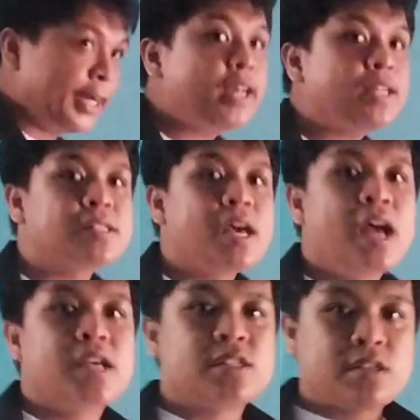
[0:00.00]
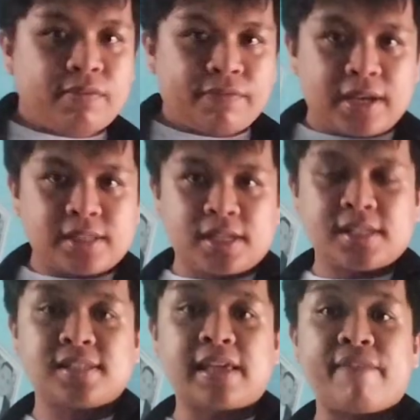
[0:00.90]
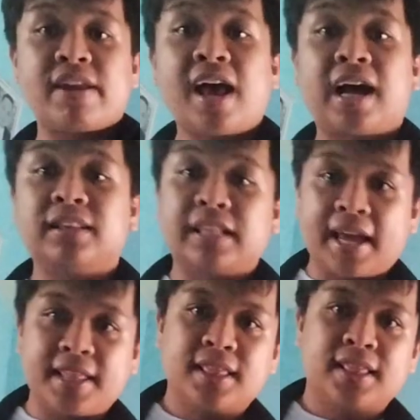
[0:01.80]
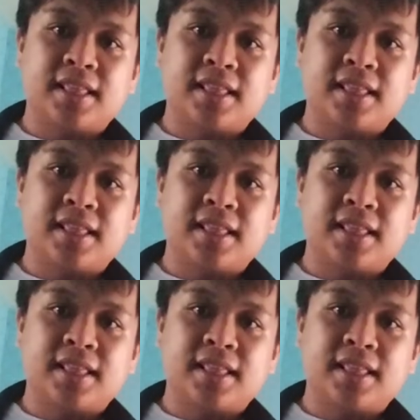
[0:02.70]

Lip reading: Earth's surface is 700